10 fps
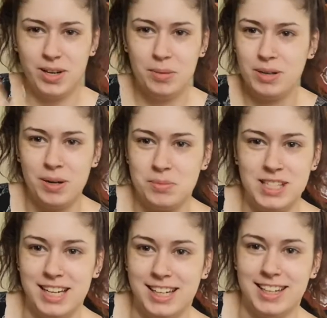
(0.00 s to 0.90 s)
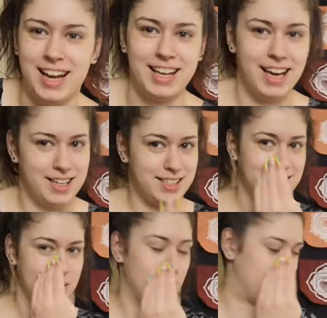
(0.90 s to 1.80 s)
Urban homesteading, I
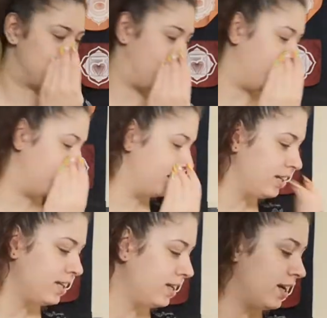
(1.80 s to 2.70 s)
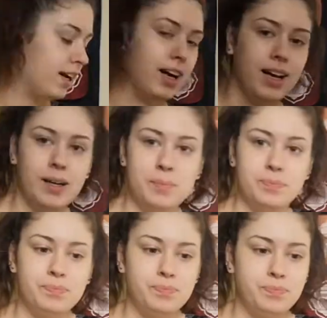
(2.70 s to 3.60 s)
guess. Might as well.
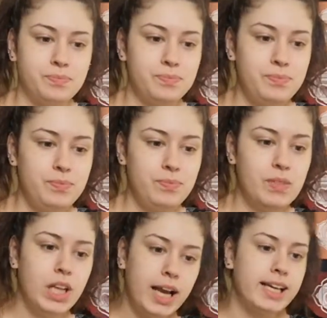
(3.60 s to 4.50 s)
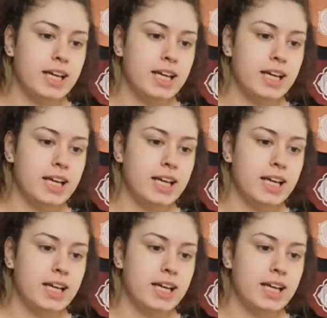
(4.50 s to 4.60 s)
I